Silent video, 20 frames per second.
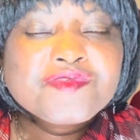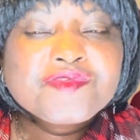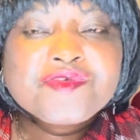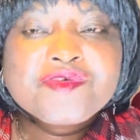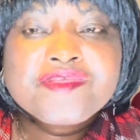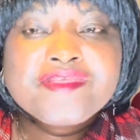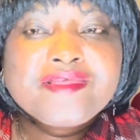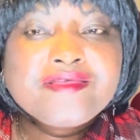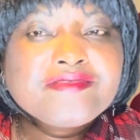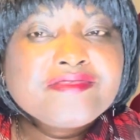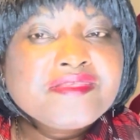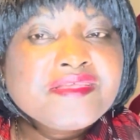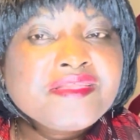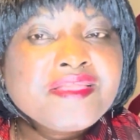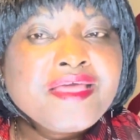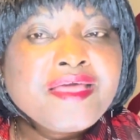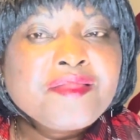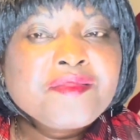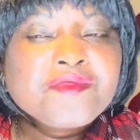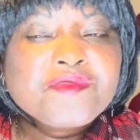So
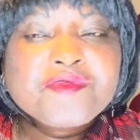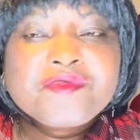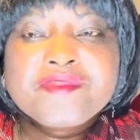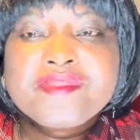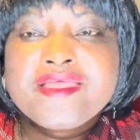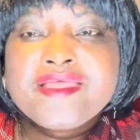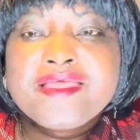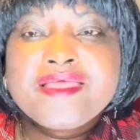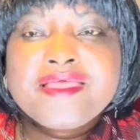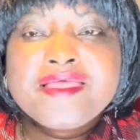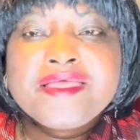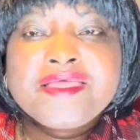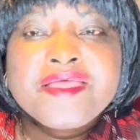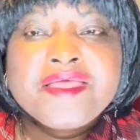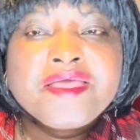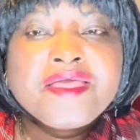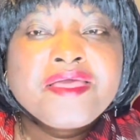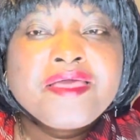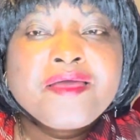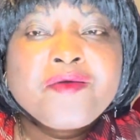yesterday and today
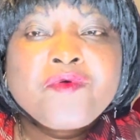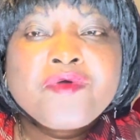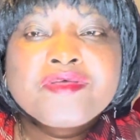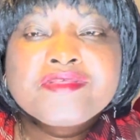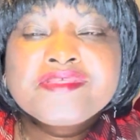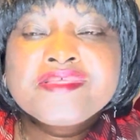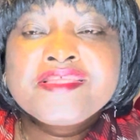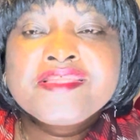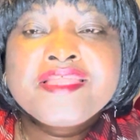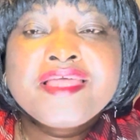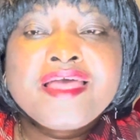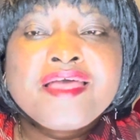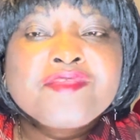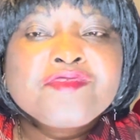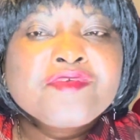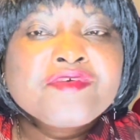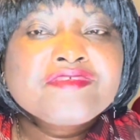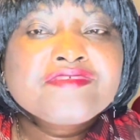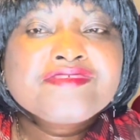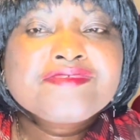was a day I
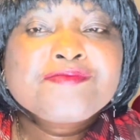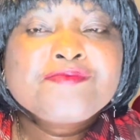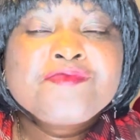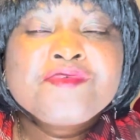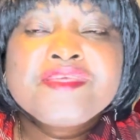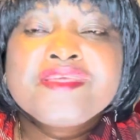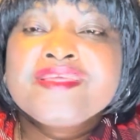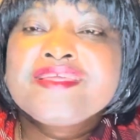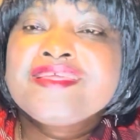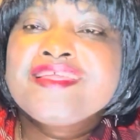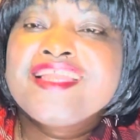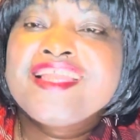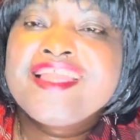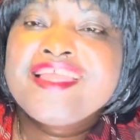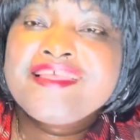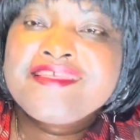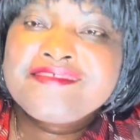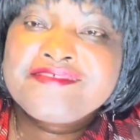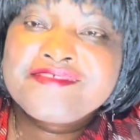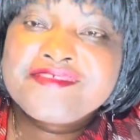just being
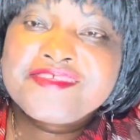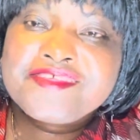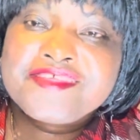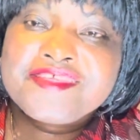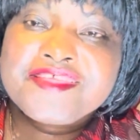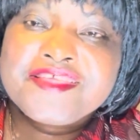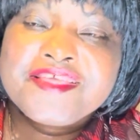lazy,